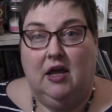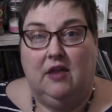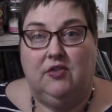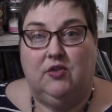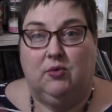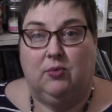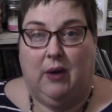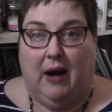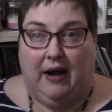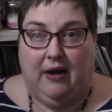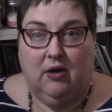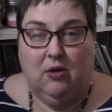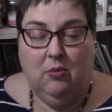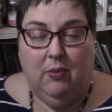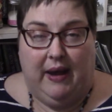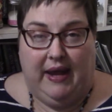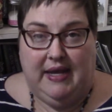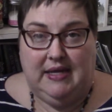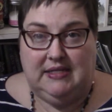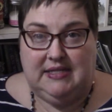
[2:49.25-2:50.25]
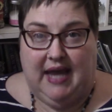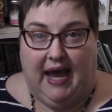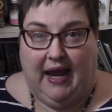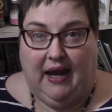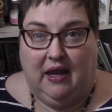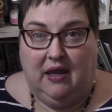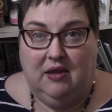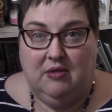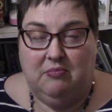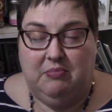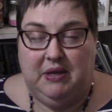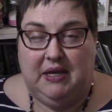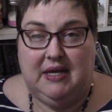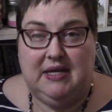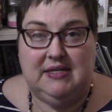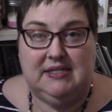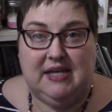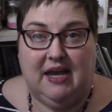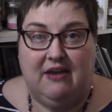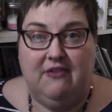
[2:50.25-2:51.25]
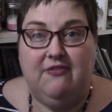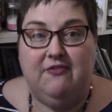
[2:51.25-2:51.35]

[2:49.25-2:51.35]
the Rider Waite deck because I